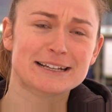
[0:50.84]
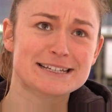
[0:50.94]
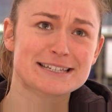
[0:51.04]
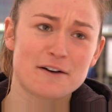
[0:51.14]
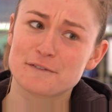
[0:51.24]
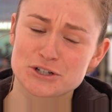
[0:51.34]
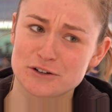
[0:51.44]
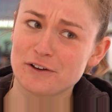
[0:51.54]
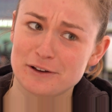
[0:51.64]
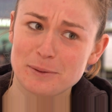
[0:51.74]
really
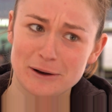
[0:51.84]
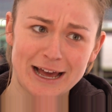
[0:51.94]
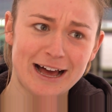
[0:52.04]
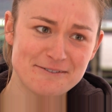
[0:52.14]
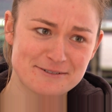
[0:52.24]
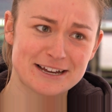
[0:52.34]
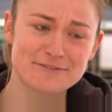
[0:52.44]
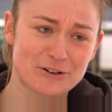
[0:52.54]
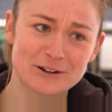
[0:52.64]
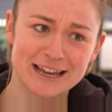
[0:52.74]
selfish of her to pull out when
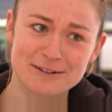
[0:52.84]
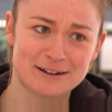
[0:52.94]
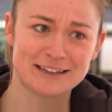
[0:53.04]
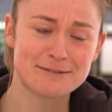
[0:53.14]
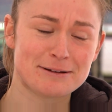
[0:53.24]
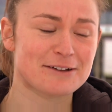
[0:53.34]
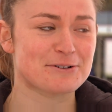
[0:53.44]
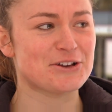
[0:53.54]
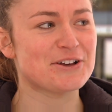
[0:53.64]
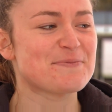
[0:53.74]
I've only had 1 year
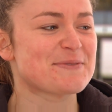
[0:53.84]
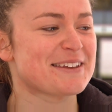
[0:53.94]
playing with her.